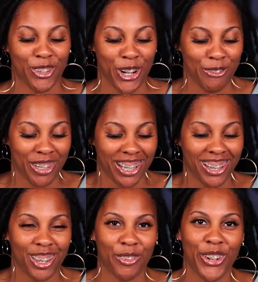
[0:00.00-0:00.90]
Drifting,
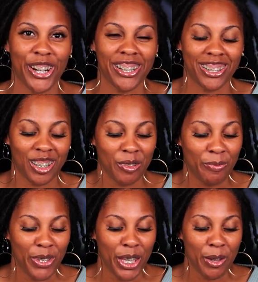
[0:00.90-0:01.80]
the first.
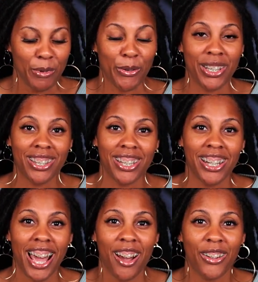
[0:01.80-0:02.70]
But what
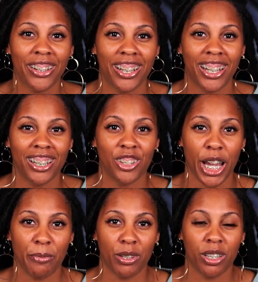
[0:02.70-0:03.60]
stood out in
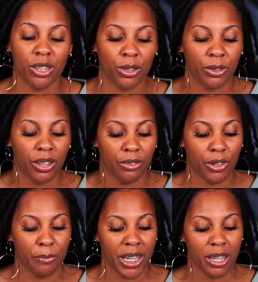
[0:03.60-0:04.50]
chapter two
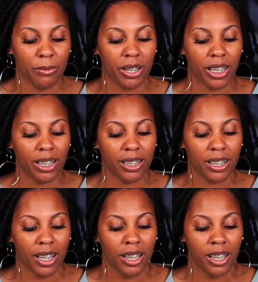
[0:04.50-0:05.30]
for me was